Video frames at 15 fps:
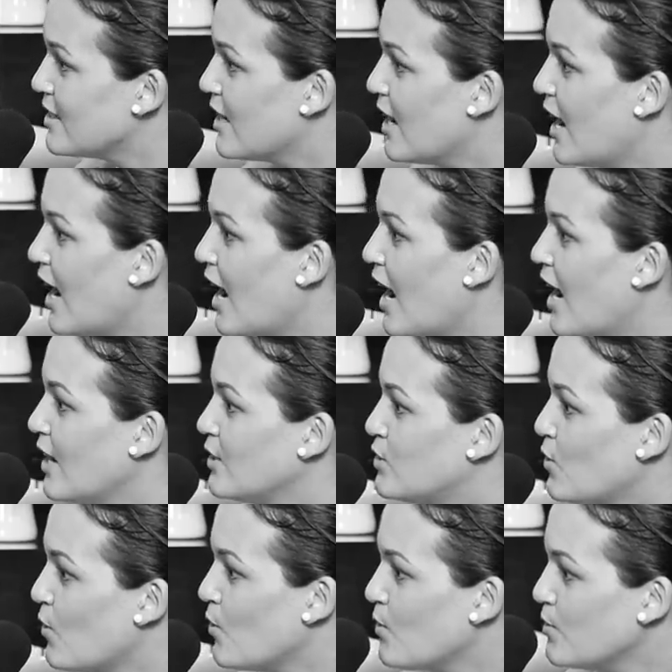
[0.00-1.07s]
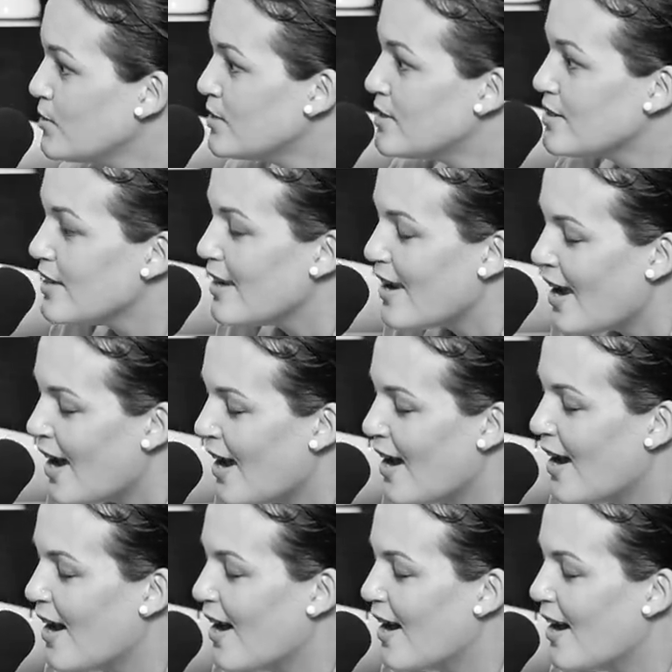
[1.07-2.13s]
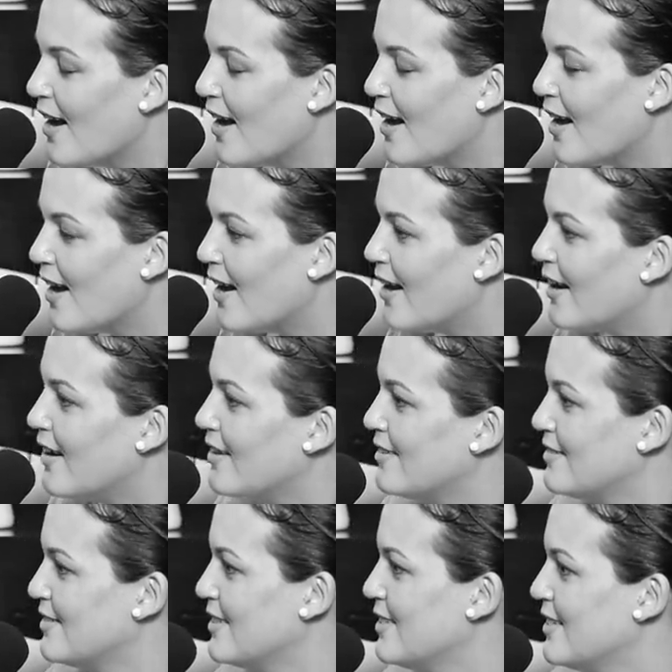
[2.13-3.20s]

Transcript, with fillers: don't, don't, don't shuffle ruffle ah. any feathers